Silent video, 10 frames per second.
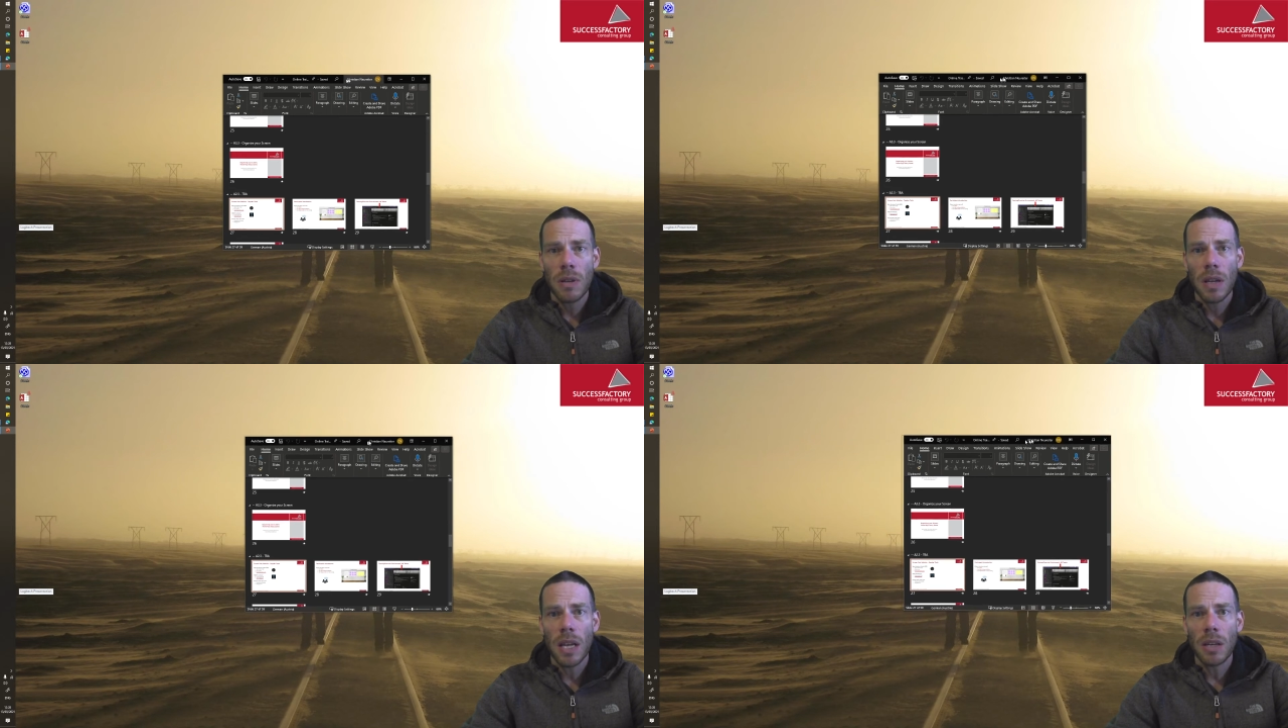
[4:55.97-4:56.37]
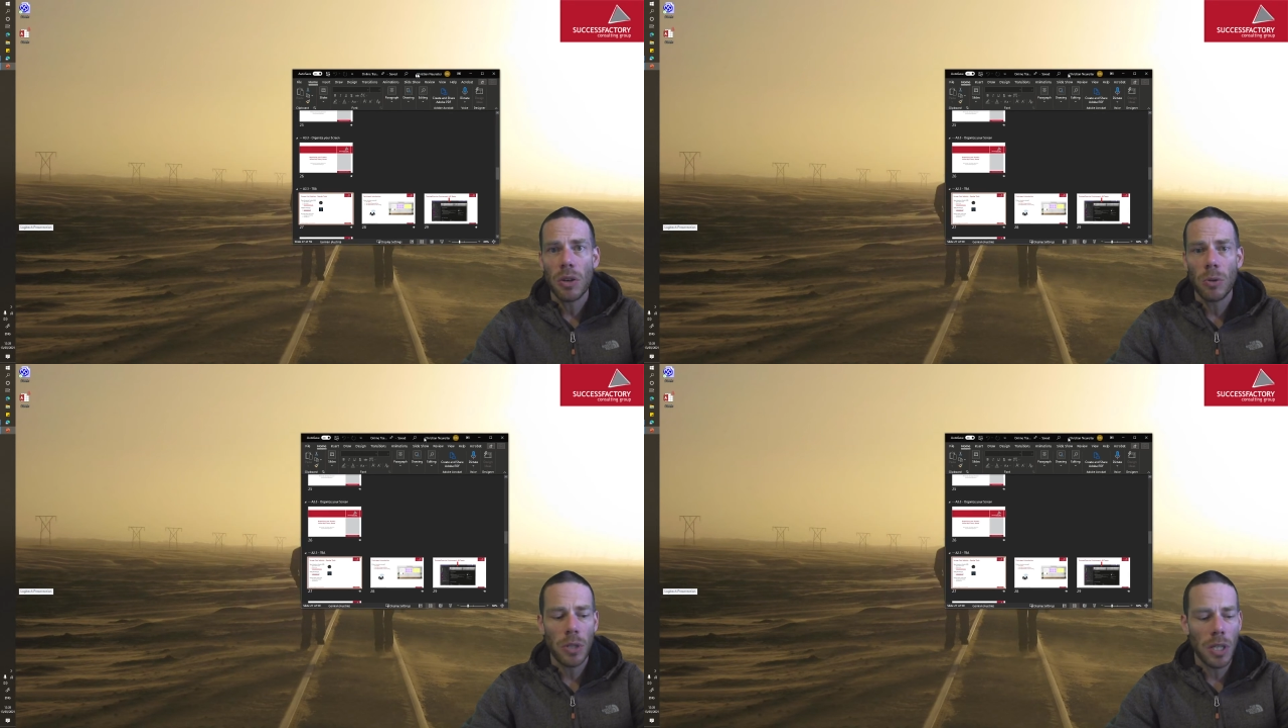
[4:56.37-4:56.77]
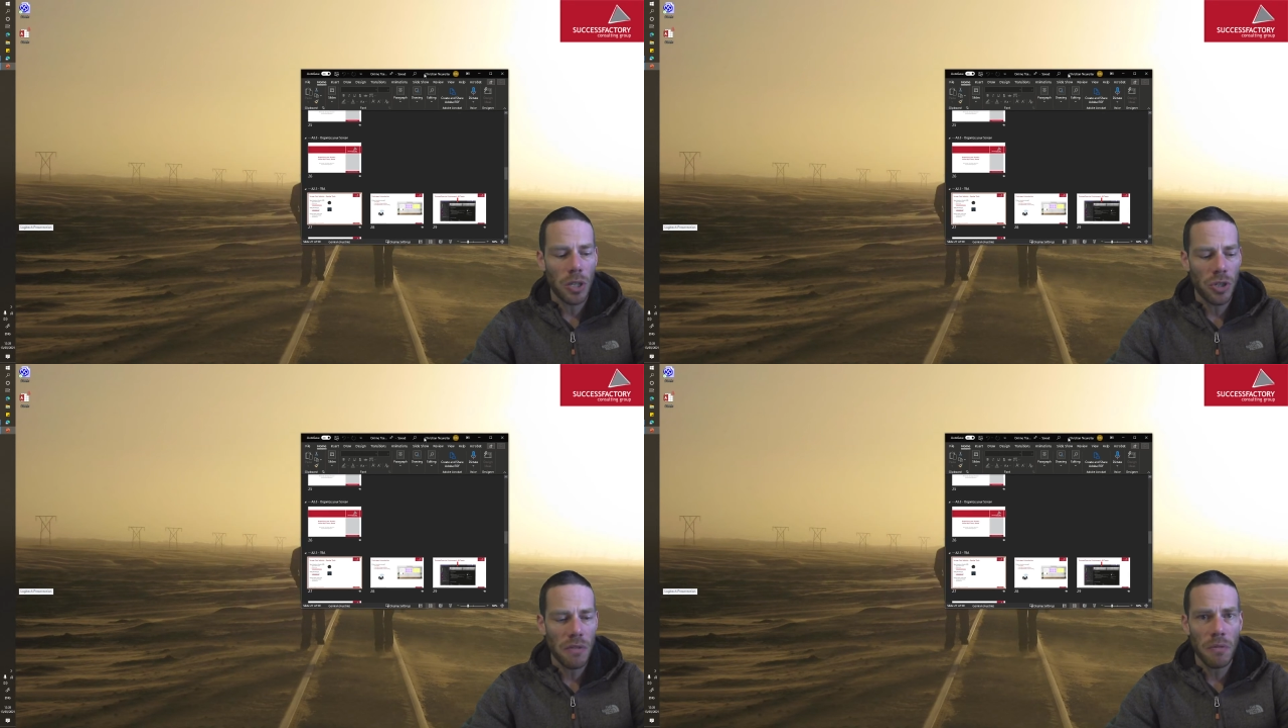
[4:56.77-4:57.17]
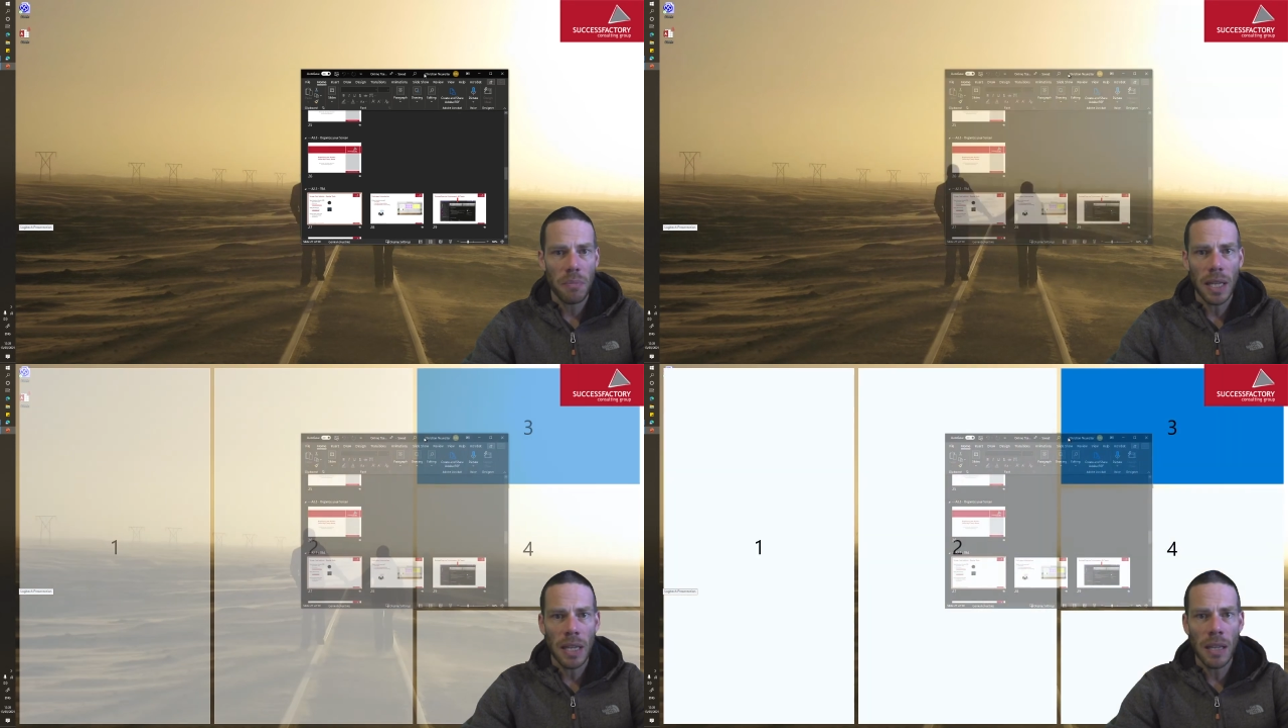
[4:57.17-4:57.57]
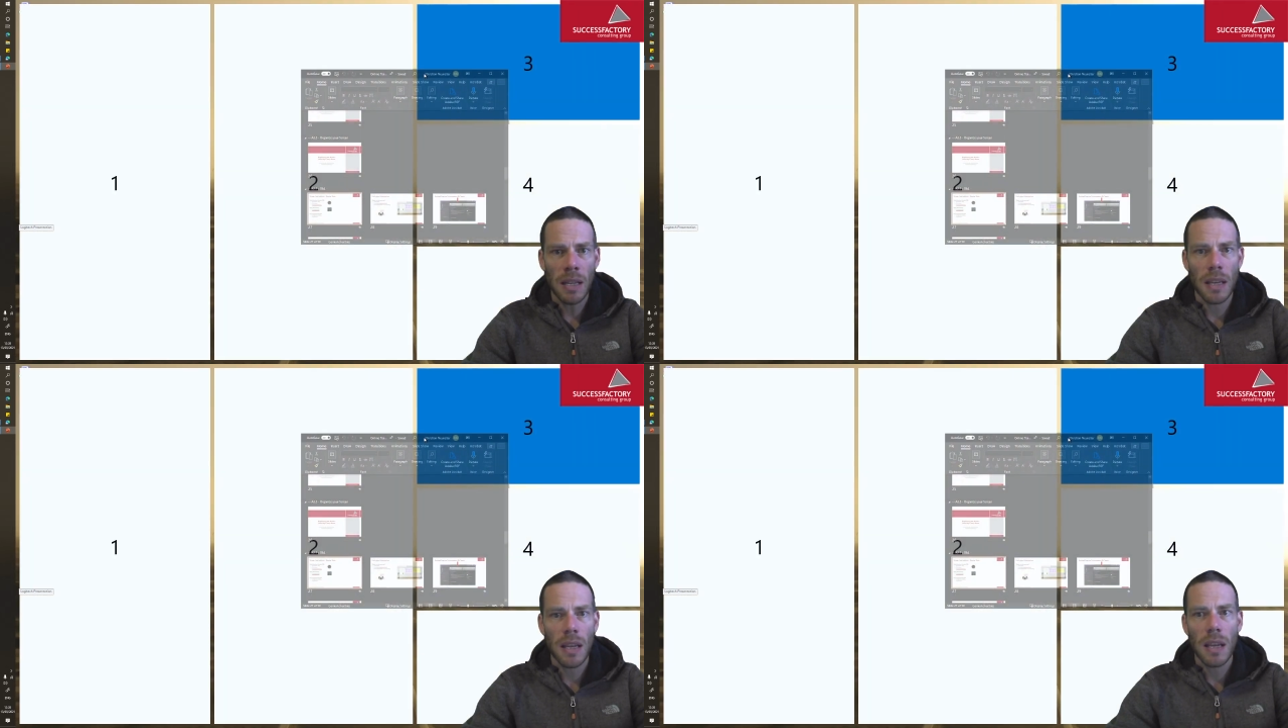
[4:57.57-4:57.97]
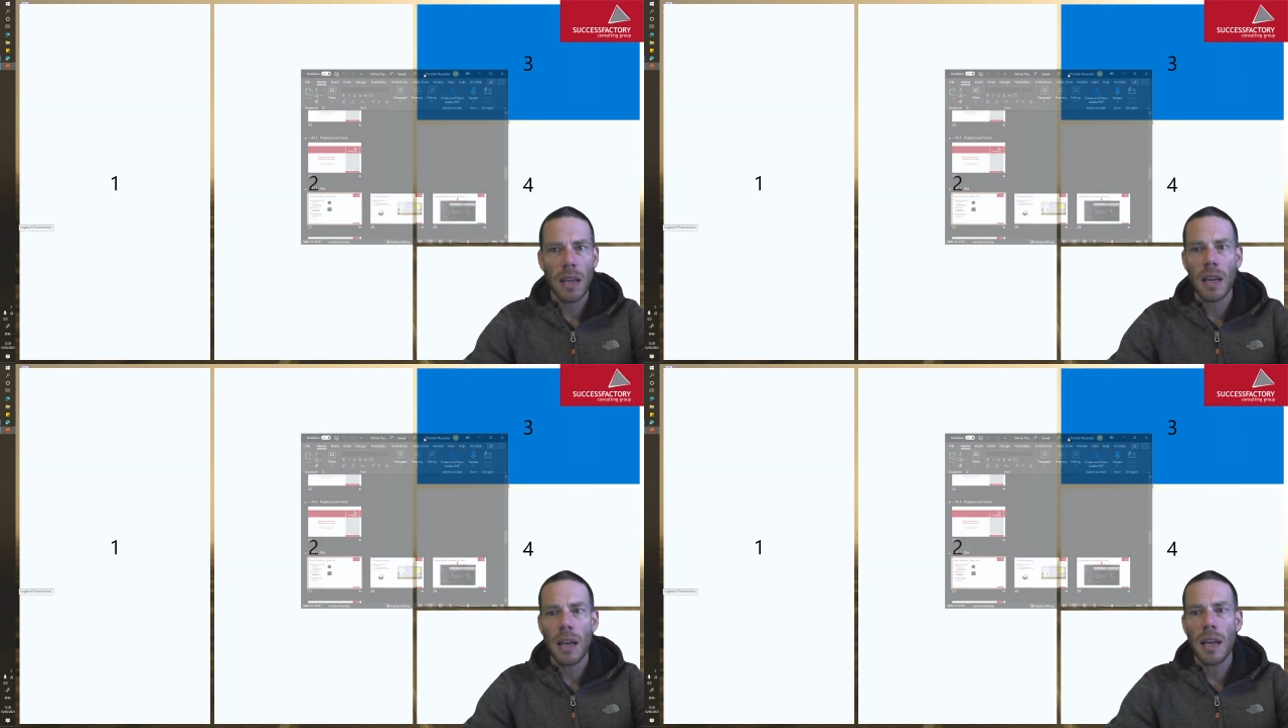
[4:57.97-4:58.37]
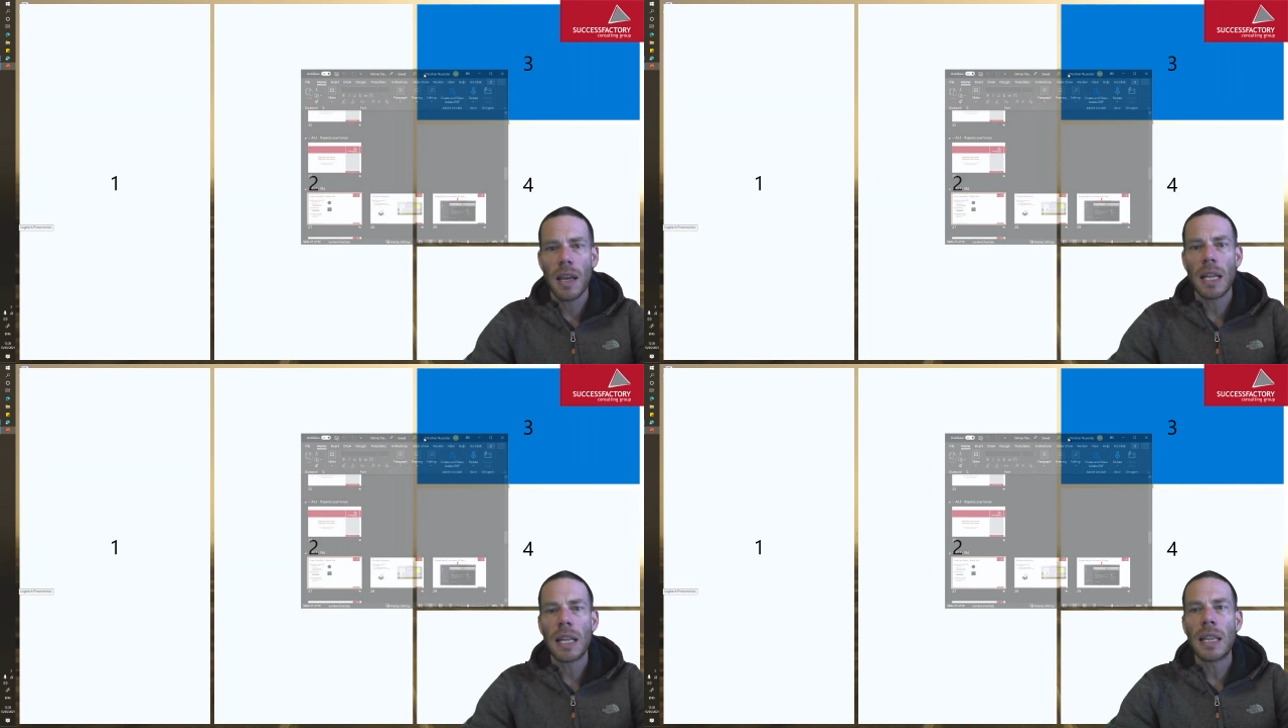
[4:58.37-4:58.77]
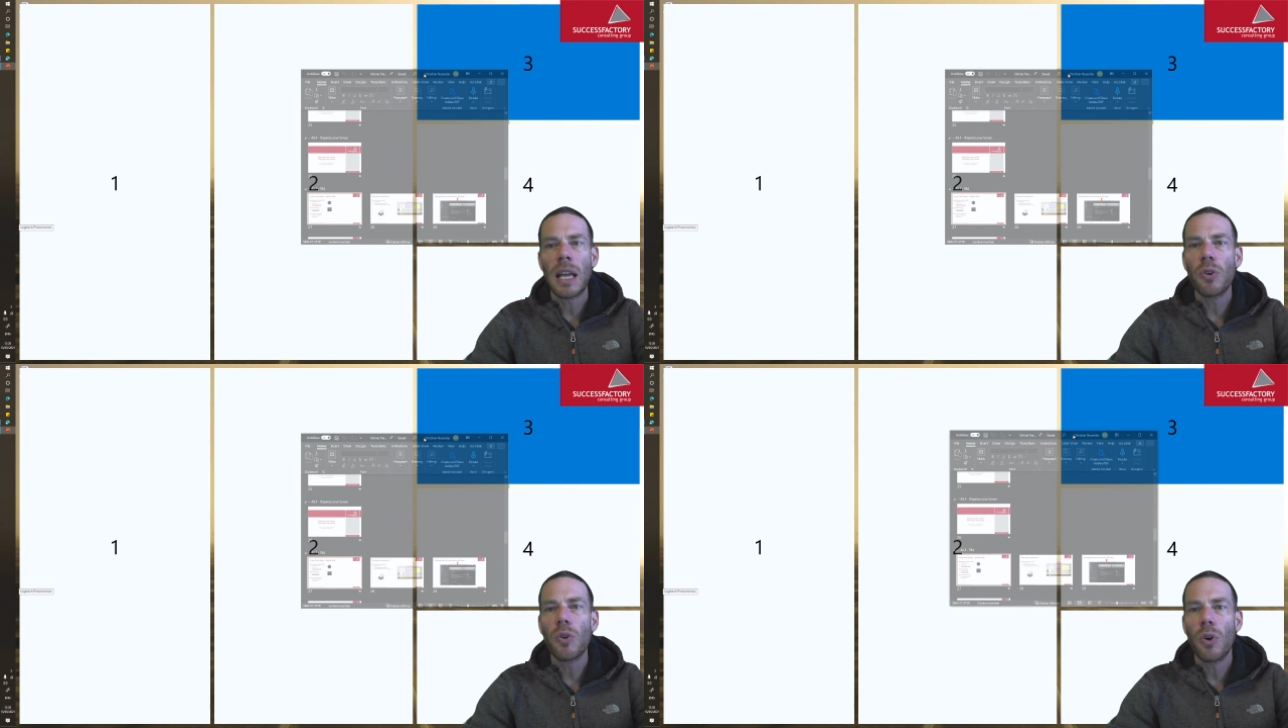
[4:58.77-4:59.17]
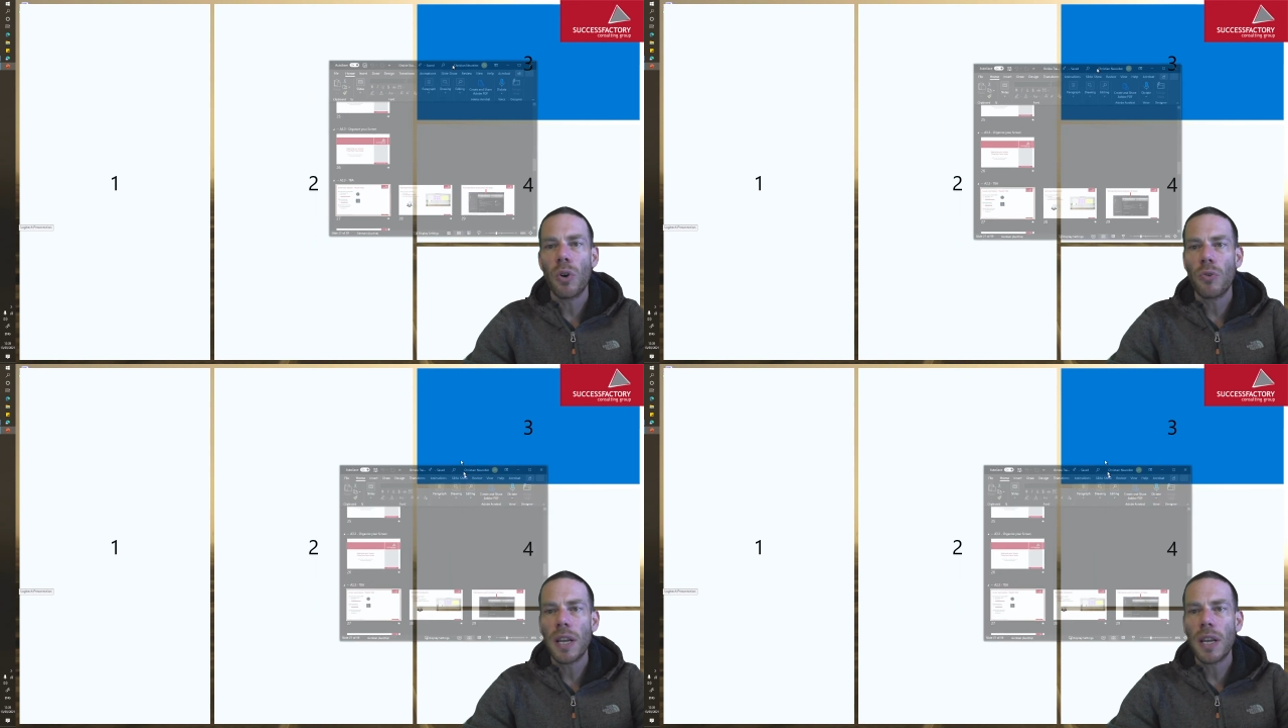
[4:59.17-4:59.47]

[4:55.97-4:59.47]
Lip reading: and holding the shift button. And now you already